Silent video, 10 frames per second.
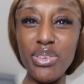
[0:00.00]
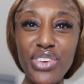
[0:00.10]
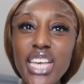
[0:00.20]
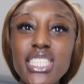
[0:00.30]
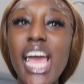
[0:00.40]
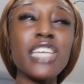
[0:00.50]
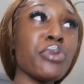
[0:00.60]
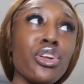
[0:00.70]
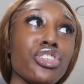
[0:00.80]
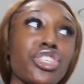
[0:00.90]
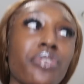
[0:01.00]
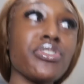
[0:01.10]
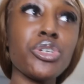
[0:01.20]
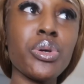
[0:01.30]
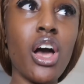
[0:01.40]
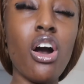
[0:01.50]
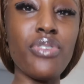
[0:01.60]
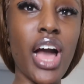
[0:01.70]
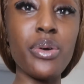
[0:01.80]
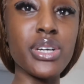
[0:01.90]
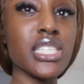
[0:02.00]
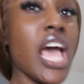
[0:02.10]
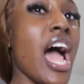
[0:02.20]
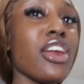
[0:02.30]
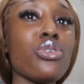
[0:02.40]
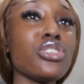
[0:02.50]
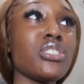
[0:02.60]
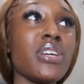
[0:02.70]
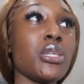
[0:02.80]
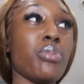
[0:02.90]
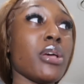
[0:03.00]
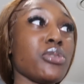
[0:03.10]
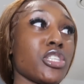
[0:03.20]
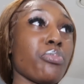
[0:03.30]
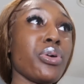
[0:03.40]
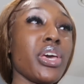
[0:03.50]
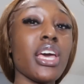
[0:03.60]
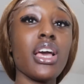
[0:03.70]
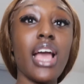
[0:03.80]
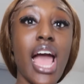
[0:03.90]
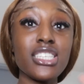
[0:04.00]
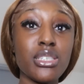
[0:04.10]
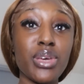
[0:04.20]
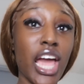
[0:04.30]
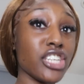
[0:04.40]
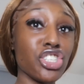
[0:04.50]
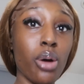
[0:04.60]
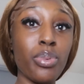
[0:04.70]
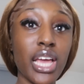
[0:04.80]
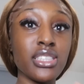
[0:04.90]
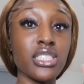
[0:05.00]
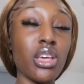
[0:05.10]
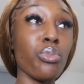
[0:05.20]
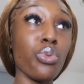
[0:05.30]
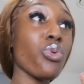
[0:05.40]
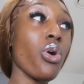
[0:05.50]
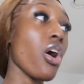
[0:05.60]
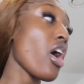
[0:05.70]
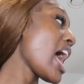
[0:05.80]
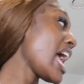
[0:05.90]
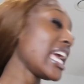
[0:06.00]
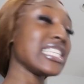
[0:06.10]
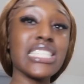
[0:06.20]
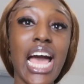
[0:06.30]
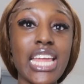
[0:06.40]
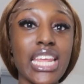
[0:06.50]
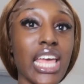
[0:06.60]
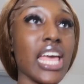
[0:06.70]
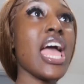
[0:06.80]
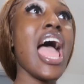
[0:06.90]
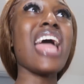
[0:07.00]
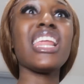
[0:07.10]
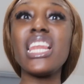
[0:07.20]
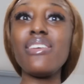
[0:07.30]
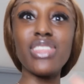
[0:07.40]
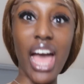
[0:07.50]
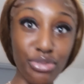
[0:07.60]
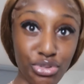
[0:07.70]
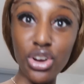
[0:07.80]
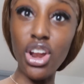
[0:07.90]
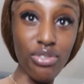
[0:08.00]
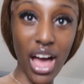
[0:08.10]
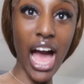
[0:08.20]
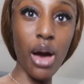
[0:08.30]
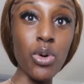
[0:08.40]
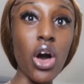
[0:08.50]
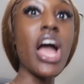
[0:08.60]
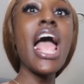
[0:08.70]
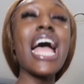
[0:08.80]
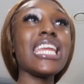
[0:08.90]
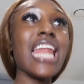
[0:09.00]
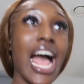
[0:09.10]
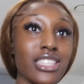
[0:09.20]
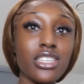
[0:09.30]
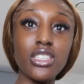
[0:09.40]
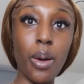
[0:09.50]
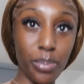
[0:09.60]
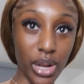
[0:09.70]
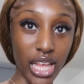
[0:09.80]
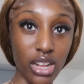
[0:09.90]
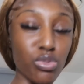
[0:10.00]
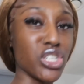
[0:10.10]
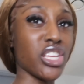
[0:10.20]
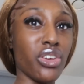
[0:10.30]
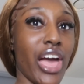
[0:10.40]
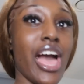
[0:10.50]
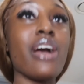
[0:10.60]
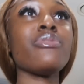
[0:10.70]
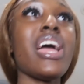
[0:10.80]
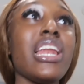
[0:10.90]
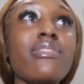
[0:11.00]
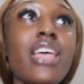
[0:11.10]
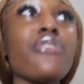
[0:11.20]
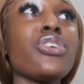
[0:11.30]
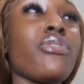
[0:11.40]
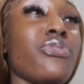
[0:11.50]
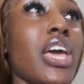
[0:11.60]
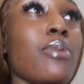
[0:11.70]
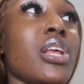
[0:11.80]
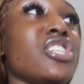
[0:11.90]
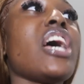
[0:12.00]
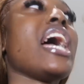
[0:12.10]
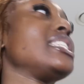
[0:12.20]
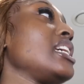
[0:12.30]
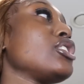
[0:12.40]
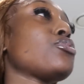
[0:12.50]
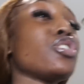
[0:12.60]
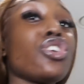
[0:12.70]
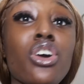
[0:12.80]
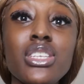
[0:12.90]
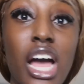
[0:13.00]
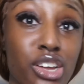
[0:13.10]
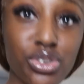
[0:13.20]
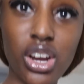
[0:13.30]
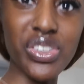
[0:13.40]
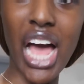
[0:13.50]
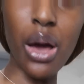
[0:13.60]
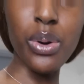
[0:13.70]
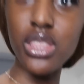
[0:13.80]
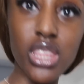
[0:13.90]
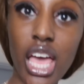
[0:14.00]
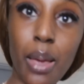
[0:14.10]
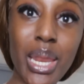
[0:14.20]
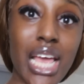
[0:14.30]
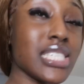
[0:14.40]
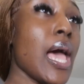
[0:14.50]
the thing is, yeah, it's been on the stove for 2.5 hours, and according to recipe, I'm supposed to add some ketchup in some water inside it, and then leave that for another hour, and then add the dumpling, which I don't have, and leave that for another 30 minutes. So ideally it's supposed to cook down for another hour and 30 minutes,